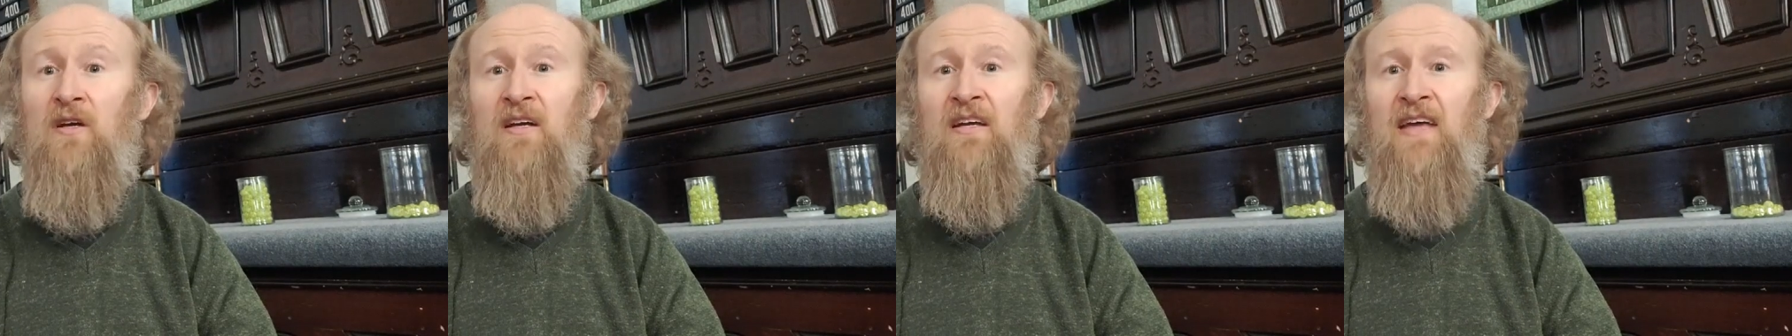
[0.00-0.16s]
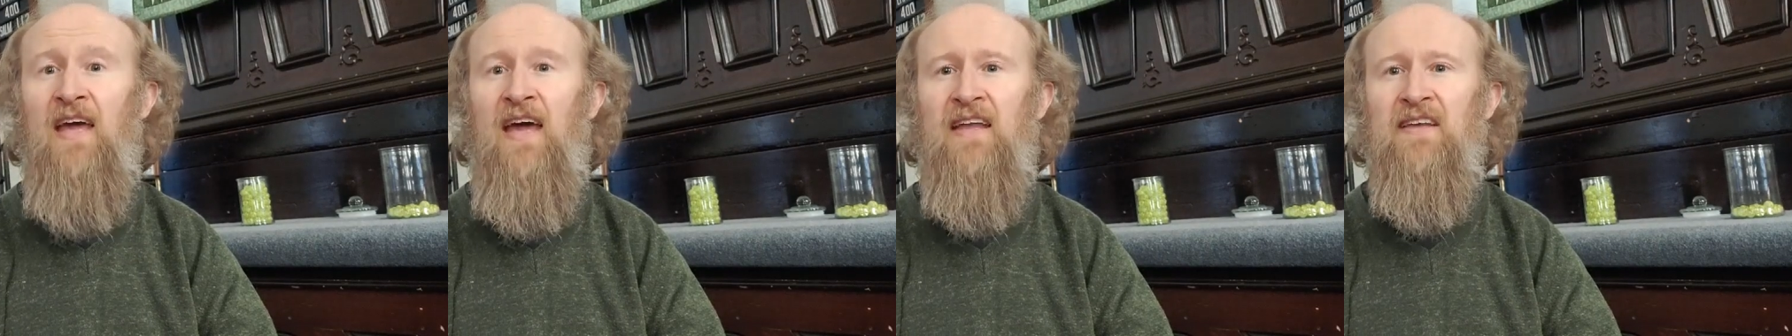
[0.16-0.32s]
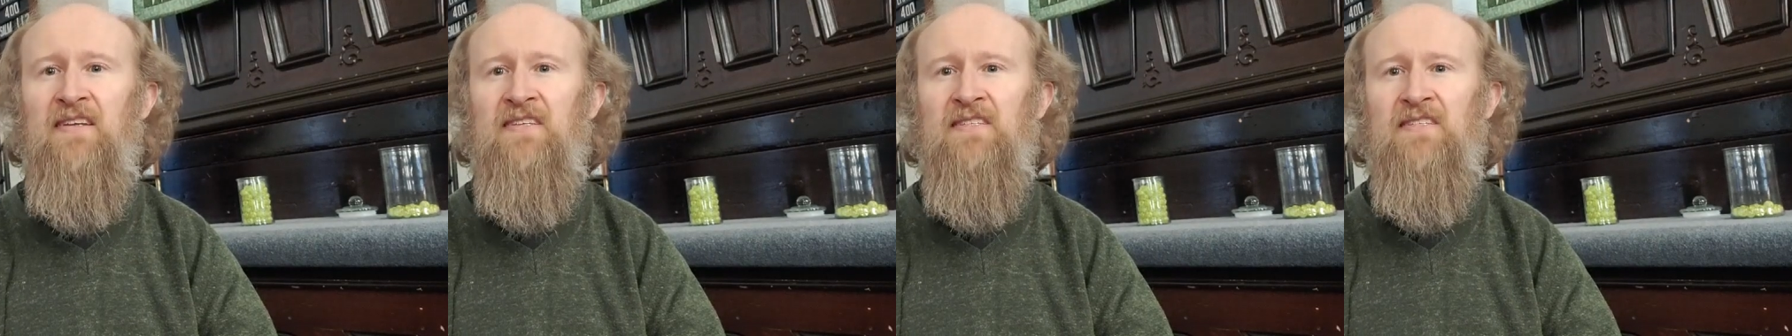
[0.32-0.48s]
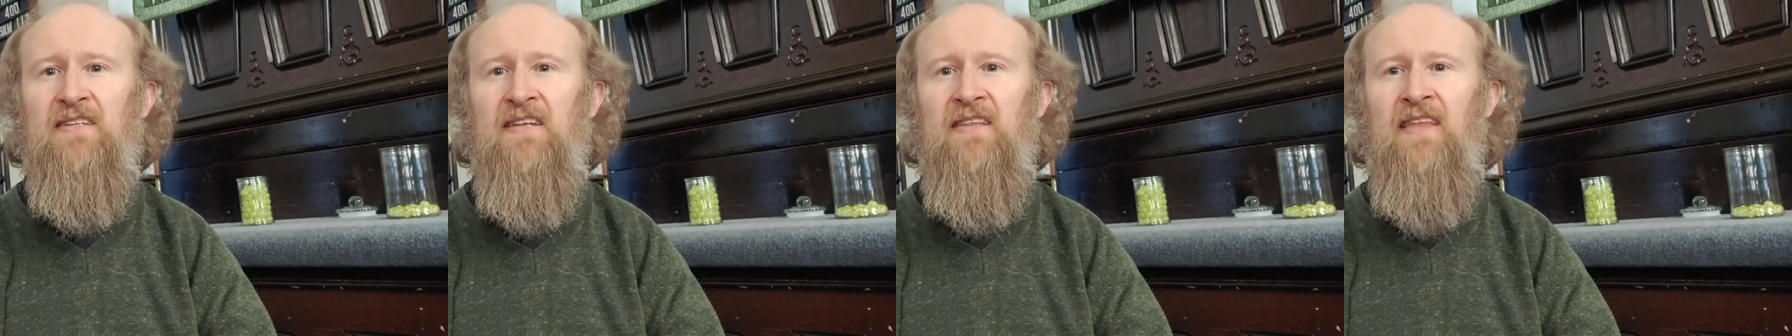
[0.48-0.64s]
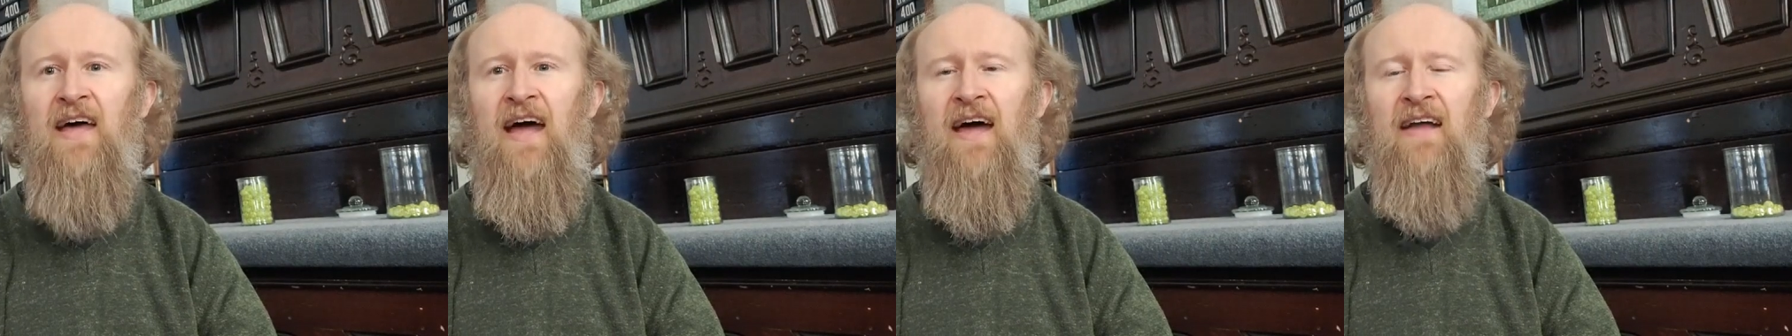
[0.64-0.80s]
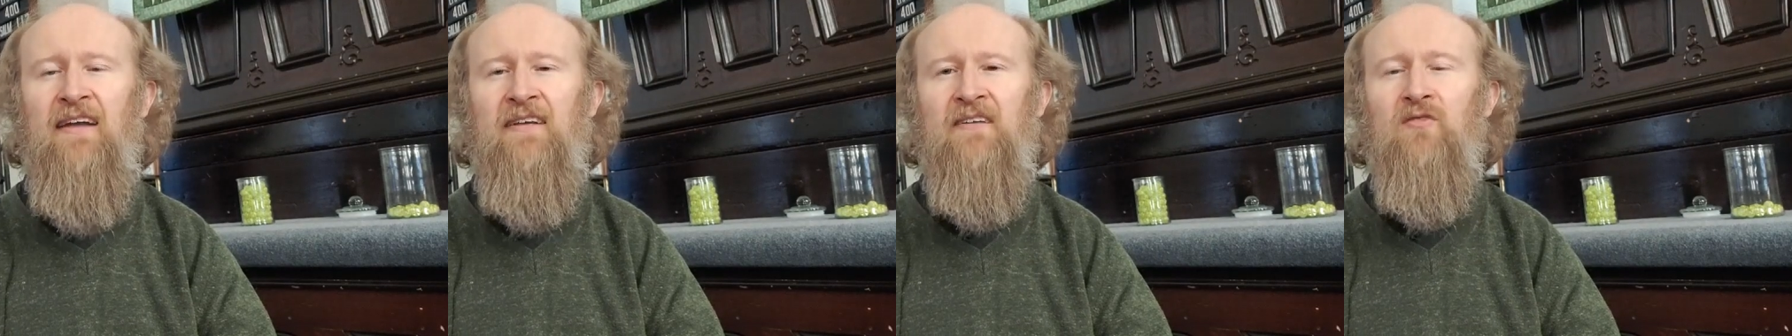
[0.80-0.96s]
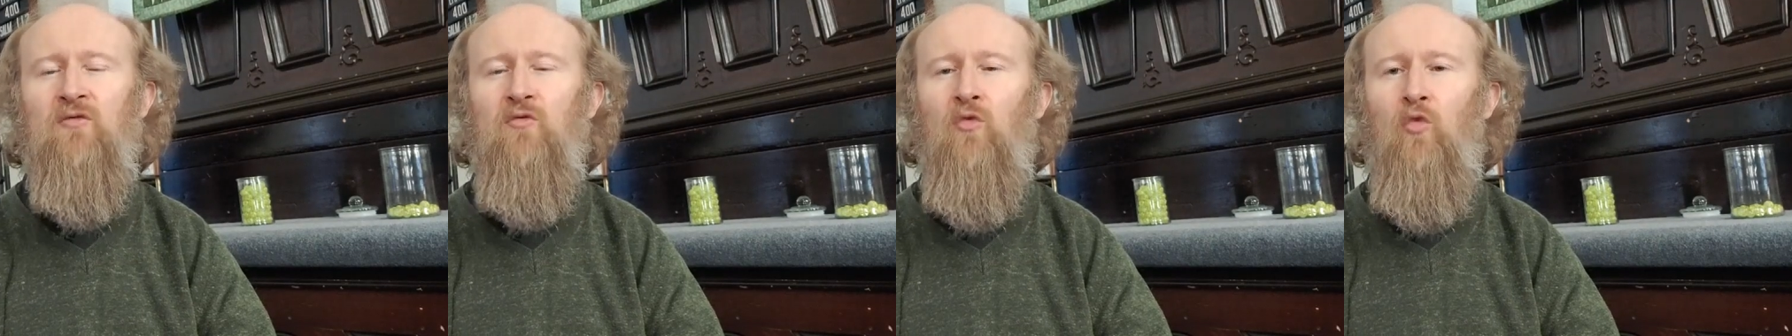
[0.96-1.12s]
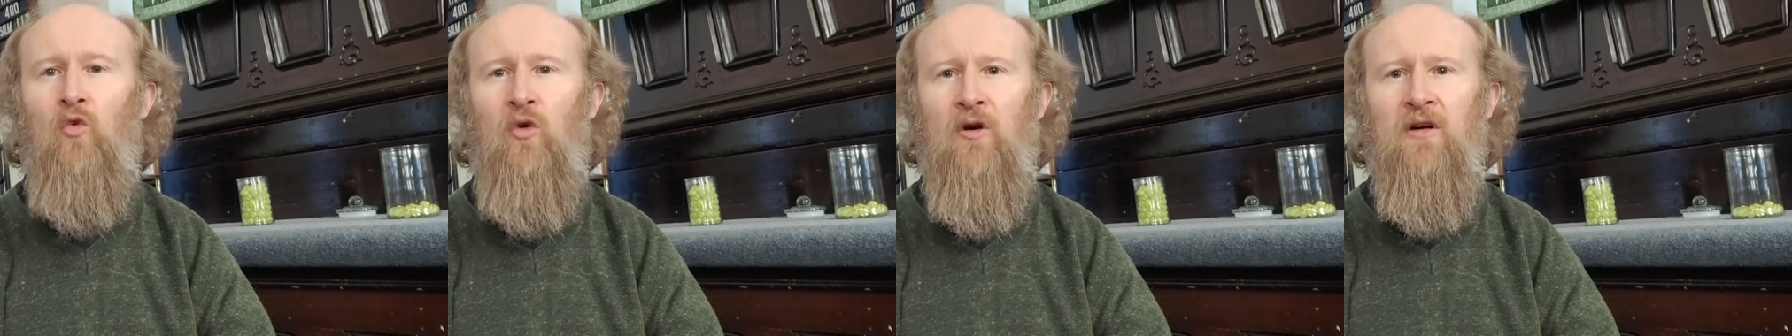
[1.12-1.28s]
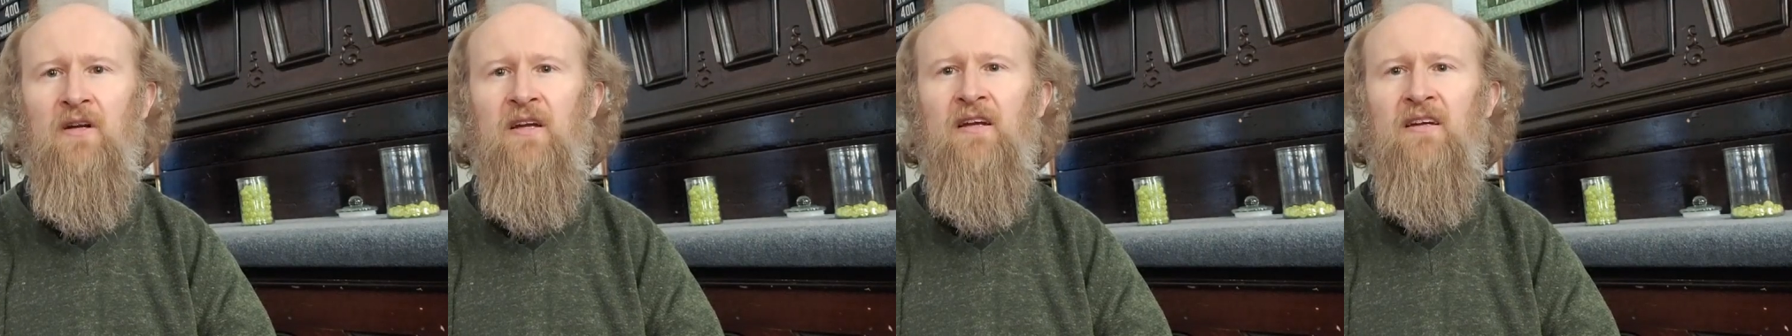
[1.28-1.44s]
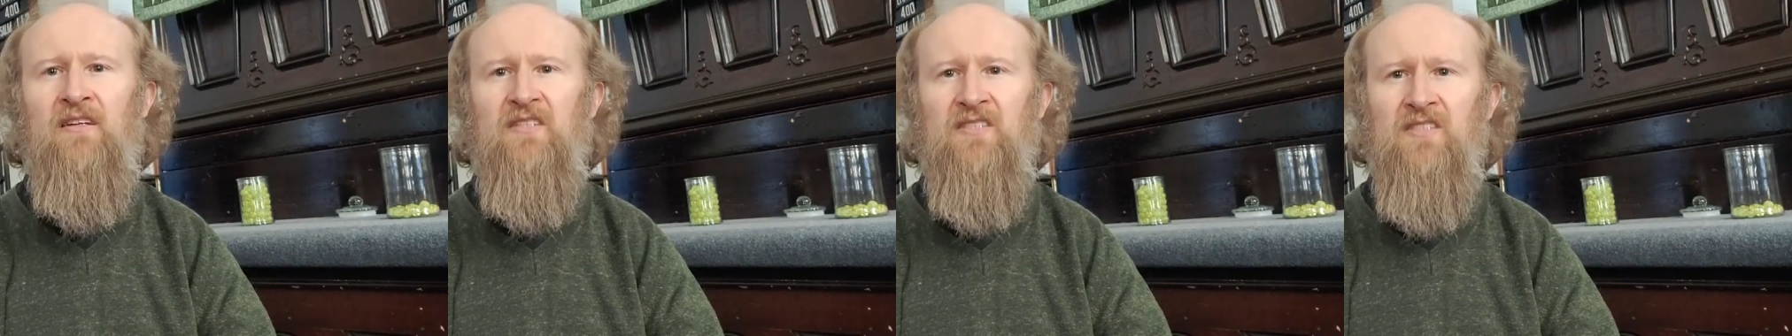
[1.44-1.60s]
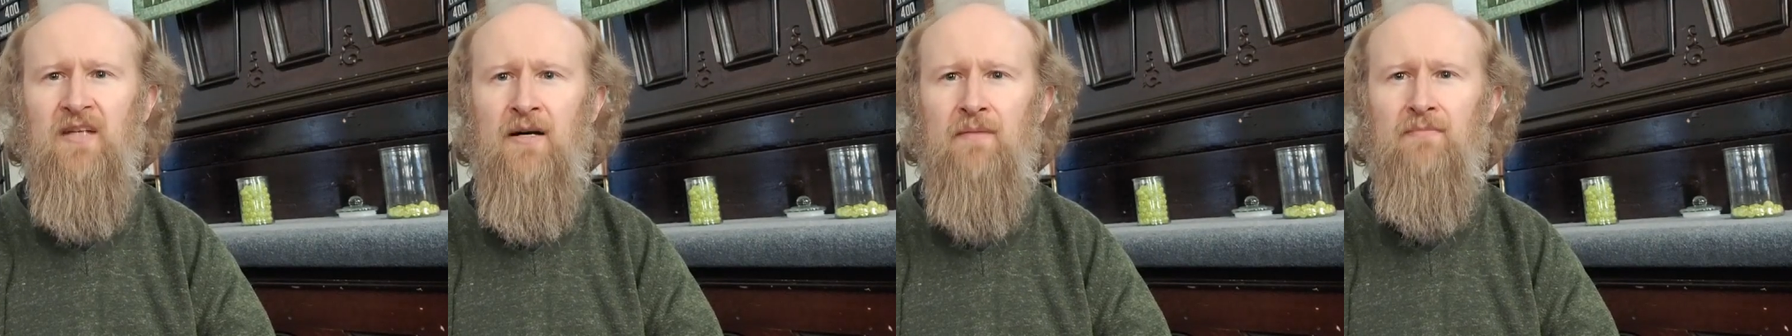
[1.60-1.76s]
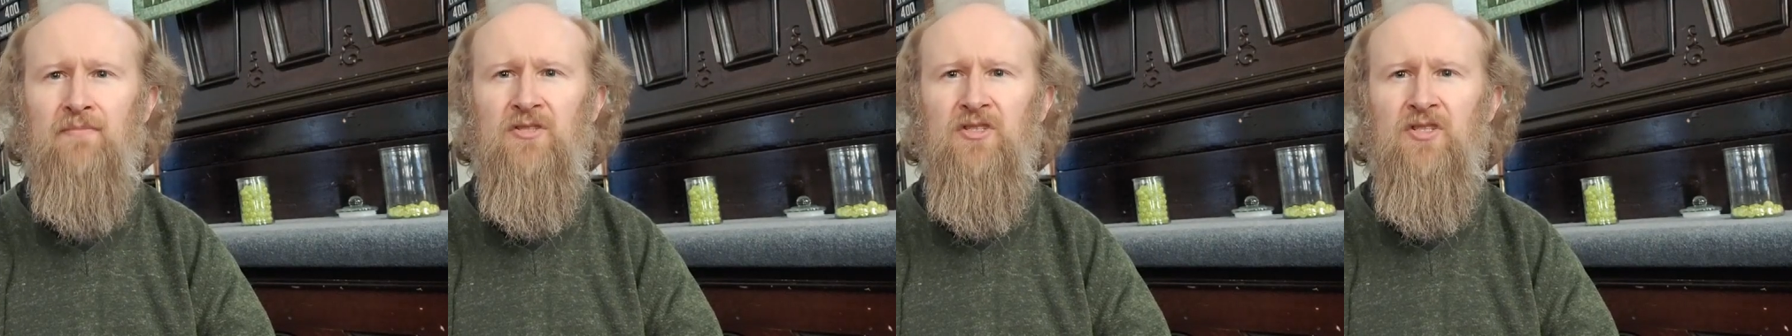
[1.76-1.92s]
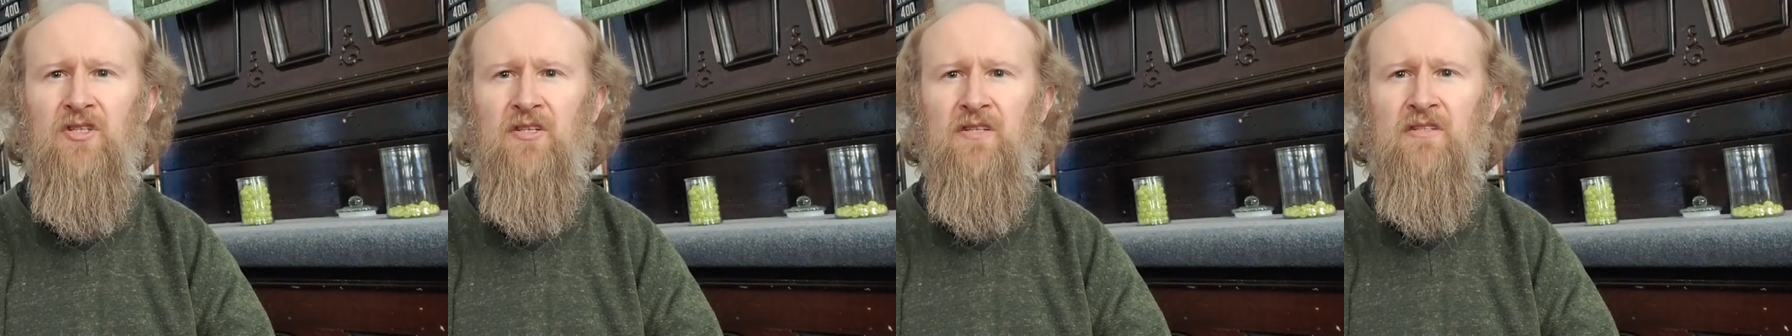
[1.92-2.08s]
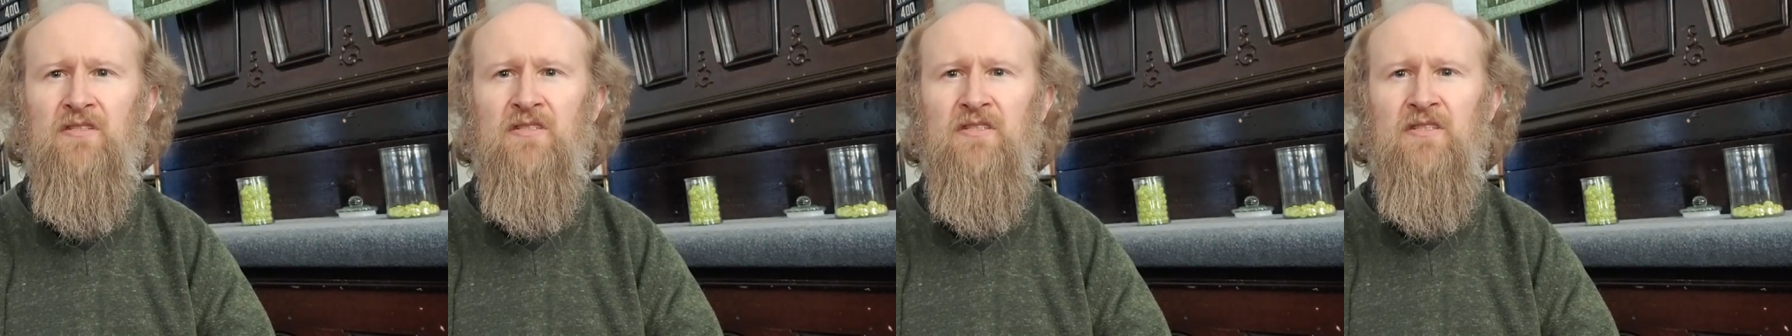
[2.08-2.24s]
against that working assumption.